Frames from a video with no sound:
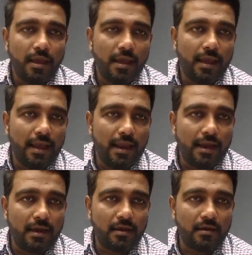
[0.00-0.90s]

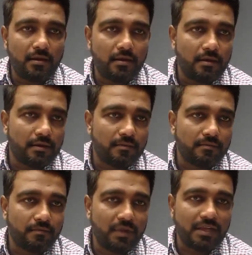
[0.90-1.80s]
and uh,
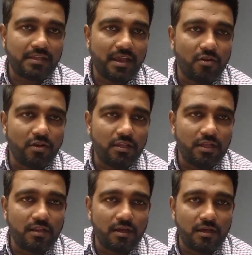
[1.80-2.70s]
yeah thank you
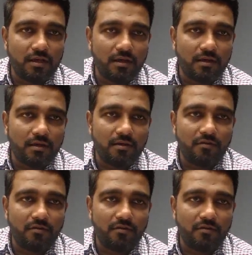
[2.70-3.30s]
nitin uh,